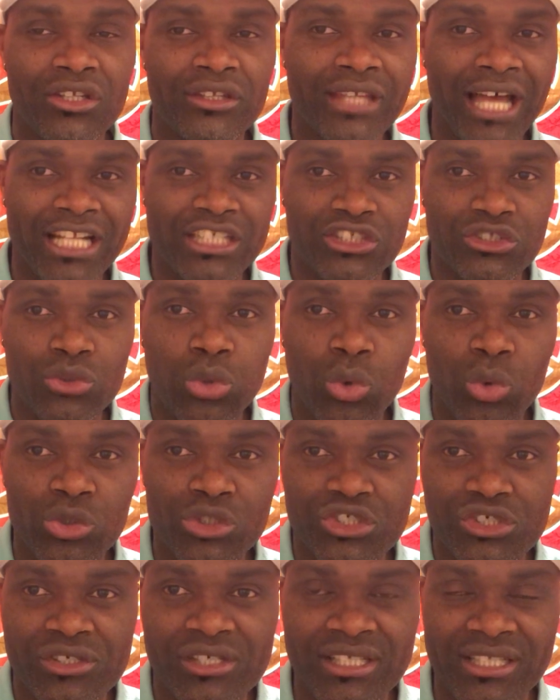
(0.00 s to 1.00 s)
that
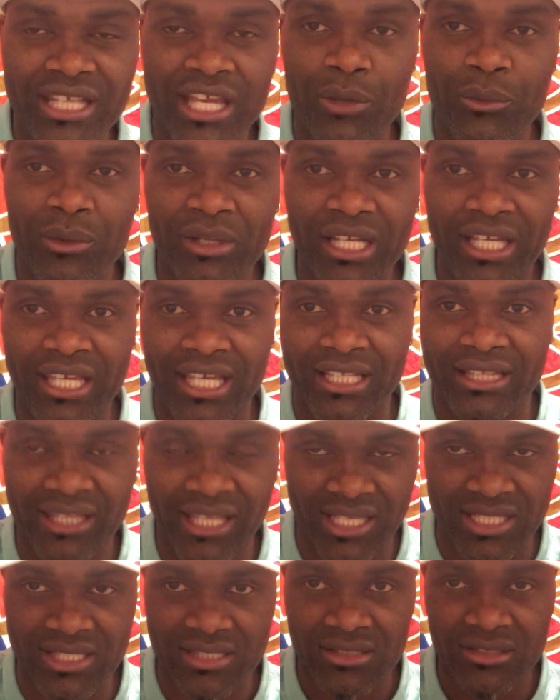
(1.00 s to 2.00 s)
2-3 days when they get
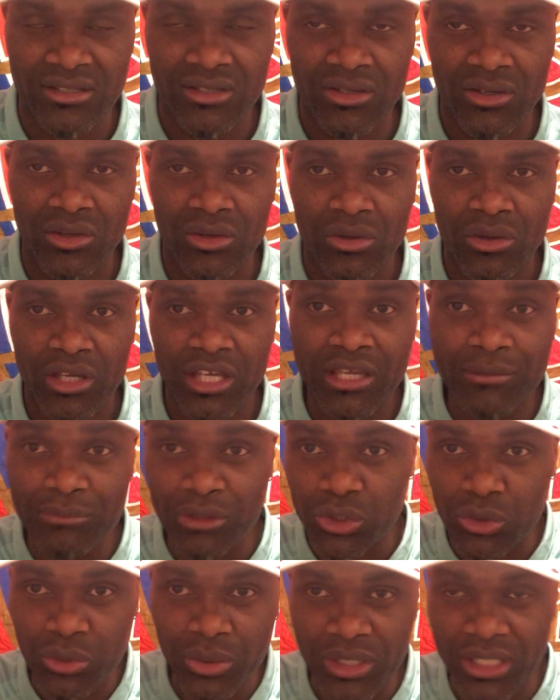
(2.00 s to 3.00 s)
tests in
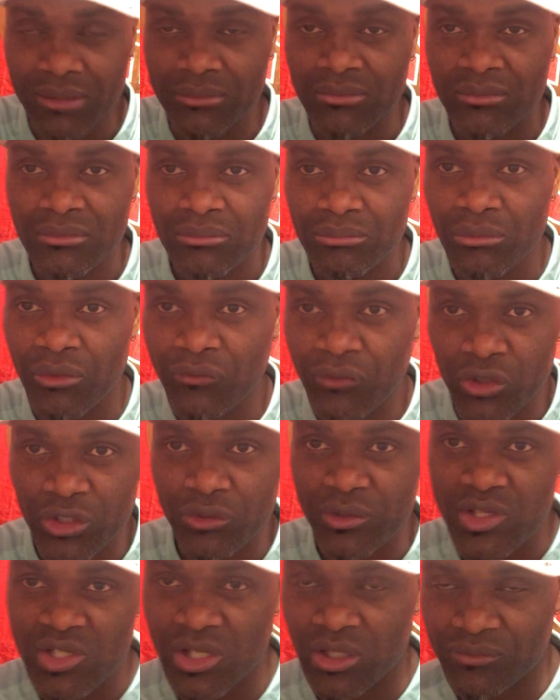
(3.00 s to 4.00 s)
between before the
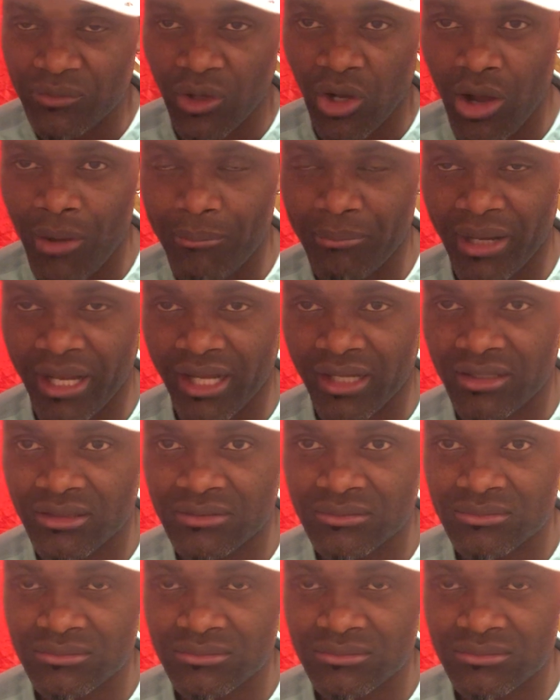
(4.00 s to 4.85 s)
result will come back?